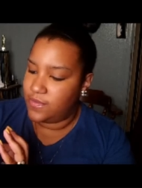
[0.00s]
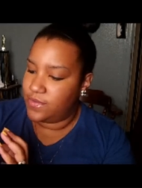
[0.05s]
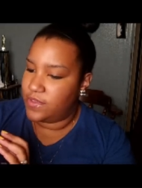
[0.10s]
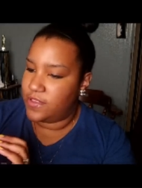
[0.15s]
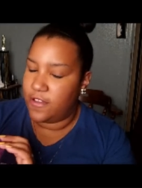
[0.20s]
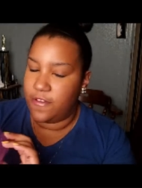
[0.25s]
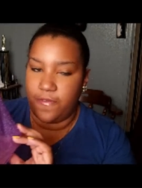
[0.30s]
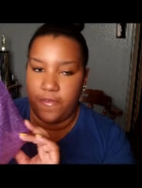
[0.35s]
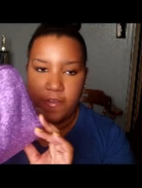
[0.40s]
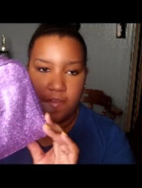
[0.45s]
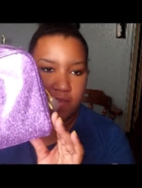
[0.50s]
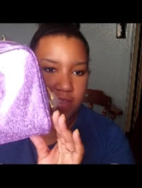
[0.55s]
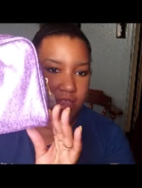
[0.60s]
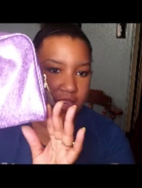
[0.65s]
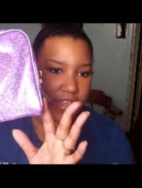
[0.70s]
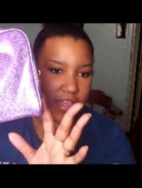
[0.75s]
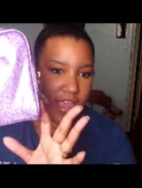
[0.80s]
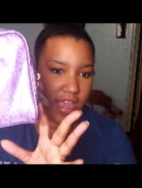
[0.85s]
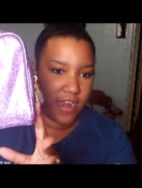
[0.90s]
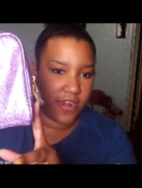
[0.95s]
this was the
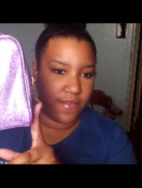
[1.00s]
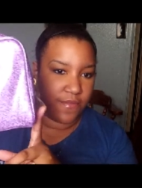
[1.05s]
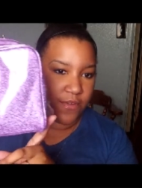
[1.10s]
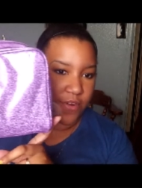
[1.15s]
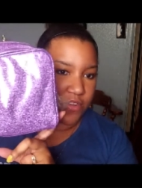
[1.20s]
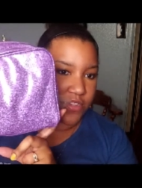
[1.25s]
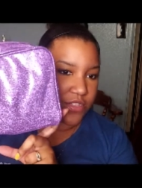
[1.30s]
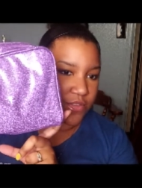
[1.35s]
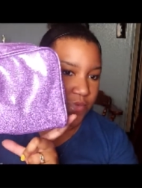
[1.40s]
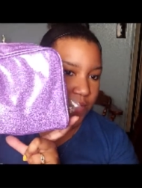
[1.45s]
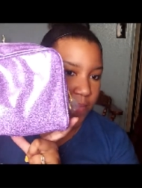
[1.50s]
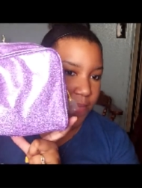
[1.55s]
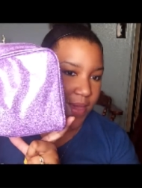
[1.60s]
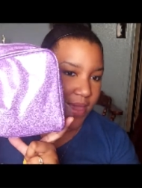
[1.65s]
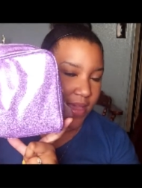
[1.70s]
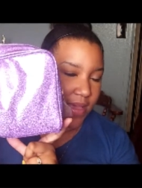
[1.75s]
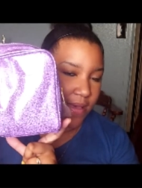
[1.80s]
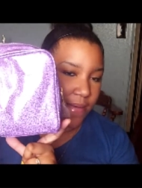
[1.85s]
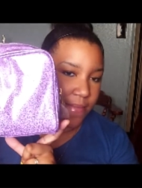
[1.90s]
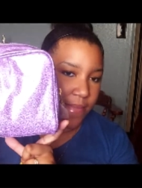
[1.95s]
fifteenth anniversary
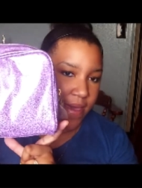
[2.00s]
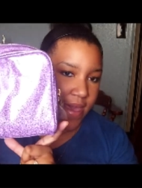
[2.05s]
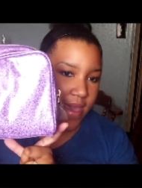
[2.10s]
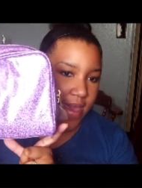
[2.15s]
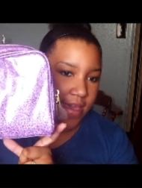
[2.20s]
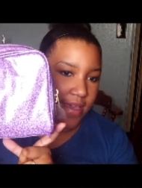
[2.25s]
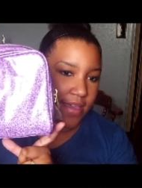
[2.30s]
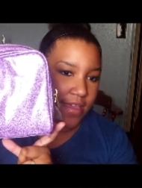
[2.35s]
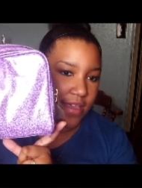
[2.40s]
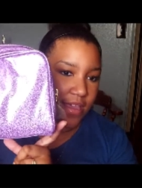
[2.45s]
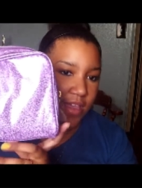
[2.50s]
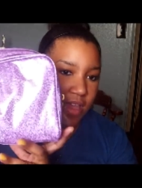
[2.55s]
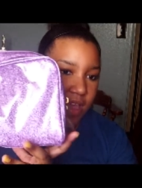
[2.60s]
makeup bag,